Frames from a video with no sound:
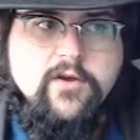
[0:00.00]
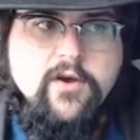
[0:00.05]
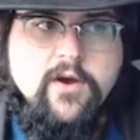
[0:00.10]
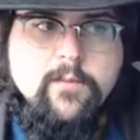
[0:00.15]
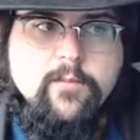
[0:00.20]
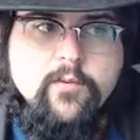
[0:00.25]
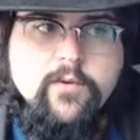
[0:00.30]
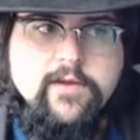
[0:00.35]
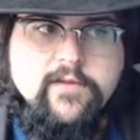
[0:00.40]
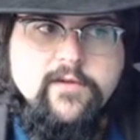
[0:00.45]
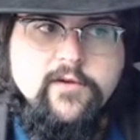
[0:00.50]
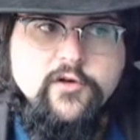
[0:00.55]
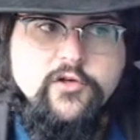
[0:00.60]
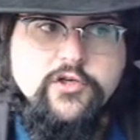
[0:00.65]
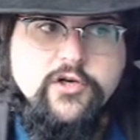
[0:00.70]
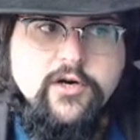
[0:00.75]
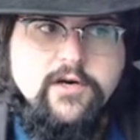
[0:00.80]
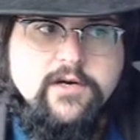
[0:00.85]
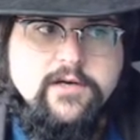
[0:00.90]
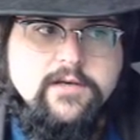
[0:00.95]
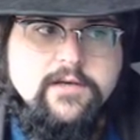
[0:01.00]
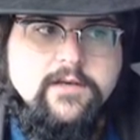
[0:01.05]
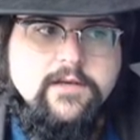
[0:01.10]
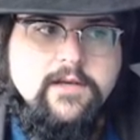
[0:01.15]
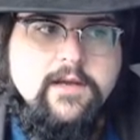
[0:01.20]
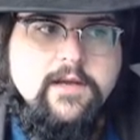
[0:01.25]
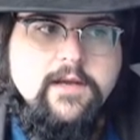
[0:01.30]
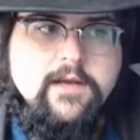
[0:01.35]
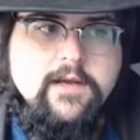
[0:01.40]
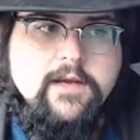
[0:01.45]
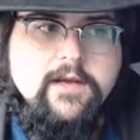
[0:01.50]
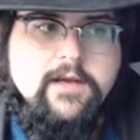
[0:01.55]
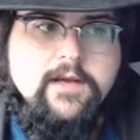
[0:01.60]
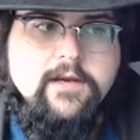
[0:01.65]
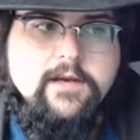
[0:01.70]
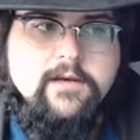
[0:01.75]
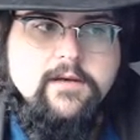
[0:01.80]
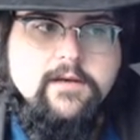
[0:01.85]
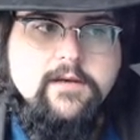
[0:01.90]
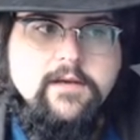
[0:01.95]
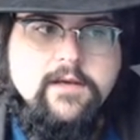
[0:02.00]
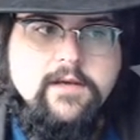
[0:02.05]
up with your chart and